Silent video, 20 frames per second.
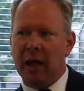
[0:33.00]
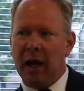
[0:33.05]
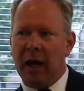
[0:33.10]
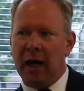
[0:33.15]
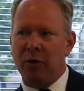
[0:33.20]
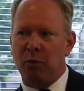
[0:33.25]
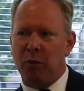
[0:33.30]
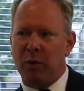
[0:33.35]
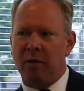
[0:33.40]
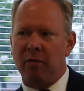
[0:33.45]

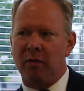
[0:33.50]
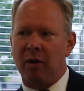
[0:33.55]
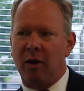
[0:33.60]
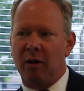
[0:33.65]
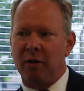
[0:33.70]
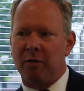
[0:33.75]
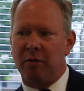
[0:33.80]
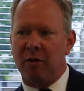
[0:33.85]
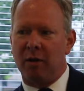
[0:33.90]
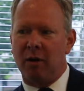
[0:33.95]
As we
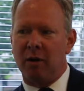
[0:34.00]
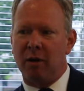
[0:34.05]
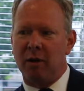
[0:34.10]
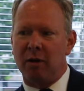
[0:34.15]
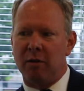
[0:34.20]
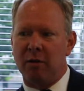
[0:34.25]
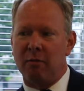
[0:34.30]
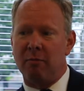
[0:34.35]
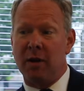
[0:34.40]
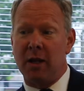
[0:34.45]
start
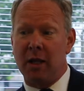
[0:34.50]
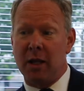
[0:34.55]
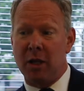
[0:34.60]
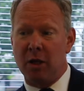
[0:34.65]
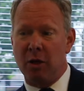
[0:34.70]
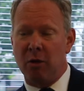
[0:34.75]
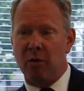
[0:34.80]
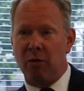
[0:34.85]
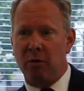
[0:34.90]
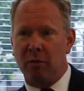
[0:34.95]
to really
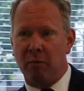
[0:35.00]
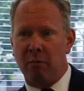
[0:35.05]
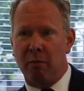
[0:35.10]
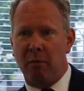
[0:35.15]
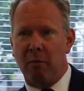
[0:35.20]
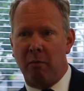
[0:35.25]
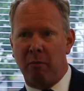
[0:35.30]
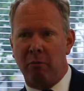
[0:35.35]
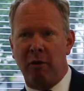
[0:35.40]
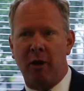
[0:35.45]
use
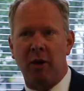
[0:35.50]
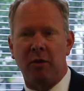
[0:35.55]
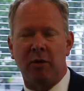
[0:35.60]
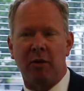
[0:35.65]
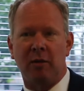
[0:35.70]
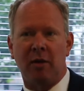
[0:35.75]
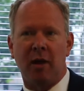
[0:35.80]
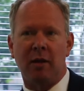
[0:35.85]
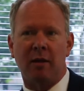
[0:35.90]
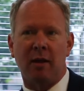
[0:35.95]
and
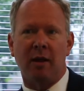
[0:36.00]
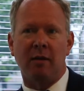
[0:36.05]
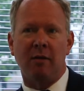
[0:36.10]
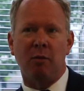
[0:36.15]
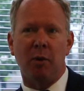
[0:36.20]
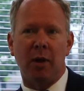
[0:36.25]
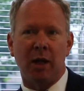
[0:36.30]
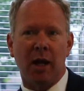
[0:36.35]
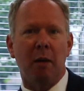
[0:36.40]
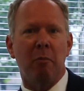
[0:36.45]
process that
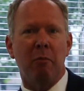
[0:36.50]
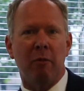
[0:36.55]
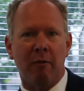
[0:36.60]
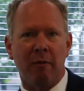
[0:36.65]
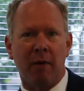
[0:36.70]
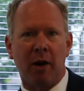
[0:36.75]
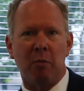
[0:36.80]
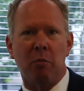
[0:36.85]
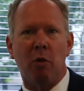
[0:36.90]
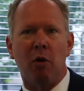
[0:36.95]
data, we can
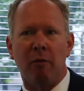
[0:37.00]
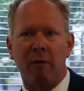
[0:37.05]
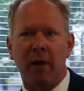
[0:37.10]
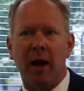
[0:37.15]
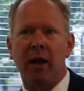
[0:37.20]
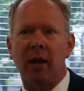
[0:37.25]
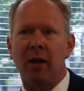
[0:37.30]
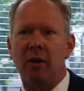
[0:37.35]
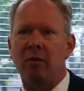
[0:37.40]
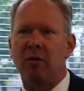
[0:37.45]
provide more
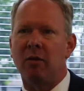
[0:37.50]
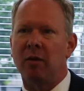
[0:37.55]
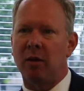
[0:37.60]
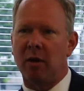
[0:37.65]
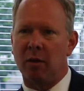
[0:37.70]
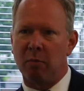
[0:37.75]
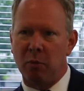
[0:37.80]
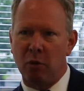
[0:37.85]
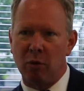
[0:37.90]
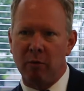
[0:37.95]
value to
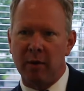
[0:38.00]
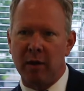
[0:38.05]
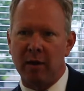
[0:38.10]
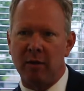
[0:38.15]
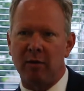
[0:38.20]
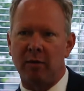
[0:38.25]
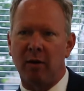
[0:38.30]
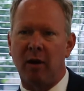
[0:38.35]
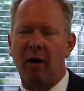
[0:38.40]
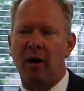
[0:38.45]
them, more
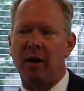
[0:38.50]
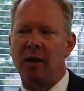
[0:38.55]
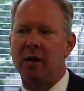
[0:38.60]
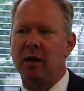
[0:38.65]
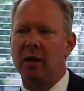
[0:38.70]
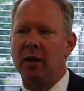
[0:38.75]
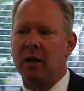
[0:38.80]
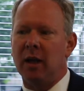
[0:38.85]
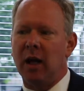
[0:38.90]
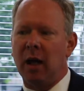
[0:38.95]
insight,
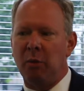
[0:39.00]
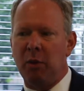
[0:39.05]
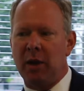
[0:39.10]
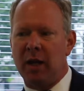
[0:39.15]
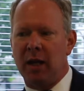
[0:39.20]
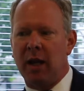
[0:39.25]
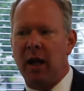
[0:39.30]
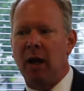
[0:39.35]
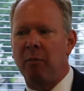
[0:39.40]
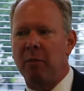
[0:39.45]
and we
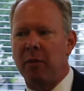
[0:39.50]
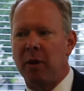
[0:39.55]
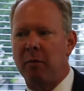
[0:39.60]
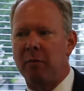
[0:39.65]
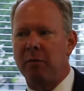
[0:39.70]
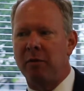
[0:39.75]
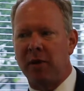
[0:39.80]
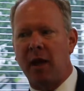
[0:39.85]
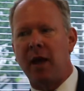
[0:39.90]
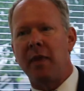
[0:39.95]
can help
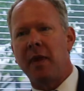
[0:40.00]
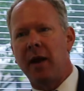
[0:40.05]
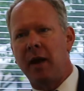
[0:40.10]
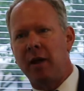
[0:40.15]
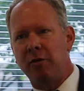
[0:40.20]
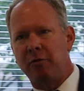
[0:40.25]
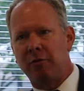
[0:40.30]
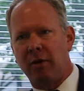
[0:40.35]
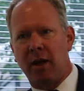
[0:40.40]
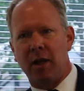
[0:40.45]
them set
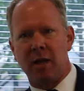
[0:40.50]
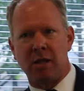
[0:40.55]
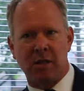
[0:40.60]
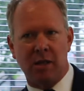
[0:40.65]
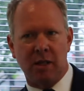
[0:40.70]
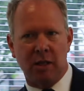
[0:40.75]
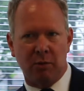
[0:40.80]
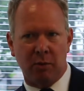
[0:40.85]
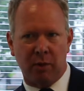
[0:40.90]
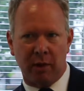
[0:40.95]
their
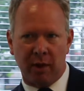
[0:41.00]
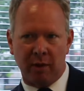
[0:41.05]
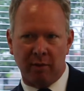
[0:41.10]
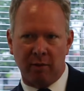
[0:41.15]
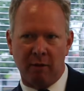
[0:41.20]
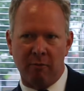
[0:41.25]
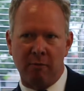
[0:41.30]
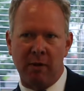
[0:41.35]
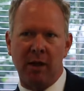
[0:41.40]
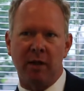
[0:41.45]
strategies, whether
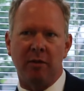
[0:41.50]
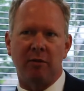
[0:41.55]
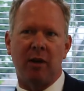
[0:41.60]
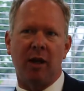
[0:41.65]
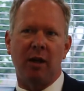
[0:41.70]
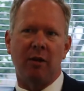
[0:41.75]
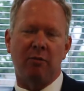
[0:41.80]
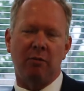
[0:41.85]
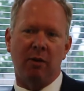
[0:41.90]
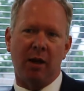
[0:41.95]
it's a real
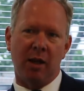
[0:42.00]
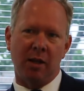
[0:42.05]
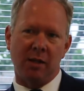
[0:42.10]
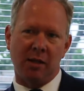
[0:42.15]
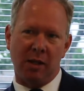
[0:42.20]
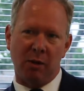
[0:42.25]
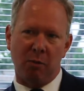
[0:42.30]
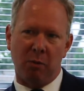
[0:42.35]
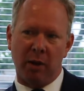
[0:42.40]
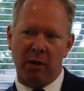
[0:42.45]
estate
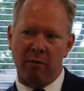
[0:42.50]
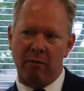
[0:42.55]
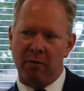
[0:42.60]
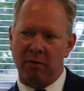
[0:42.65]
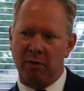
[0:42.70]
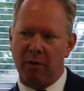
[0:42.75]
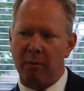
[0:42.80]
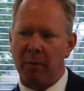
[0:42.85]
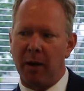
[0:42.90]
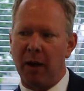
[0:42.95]
strategy, whether
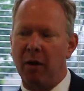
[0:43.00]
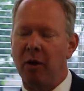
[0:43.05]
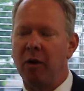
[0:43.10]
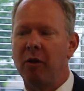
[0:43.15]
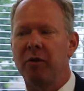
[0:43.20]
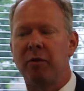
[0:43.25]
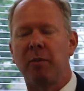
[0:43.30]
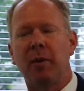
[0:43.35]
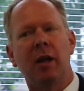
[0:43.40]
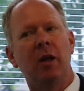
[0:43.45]
it's about
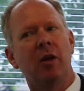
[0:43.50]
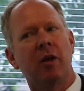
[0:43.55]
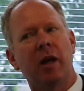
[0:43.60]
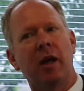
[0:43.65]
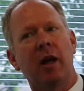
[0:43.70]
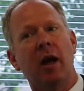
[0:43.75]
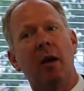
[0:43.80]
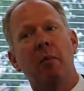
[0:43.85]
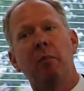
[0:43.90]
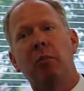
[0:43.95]
ultimately
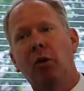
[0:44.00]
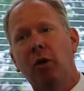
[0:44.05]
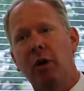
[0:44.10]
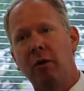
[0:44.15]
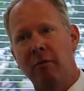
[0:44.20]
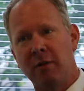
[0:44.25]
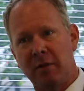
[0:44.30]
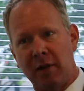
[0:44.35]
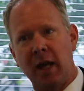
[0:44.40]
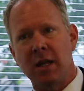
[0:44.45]
looking at
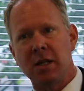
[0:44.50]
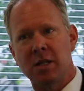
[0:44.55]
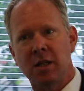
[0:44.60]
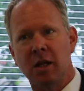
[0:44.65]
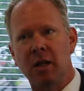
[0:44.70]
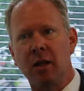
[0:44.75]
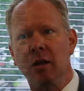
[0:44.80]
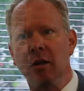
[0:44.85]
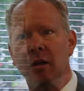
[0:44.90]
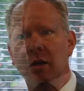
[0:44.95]
employee
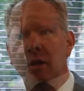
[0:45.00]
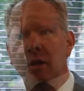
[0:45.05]
retention.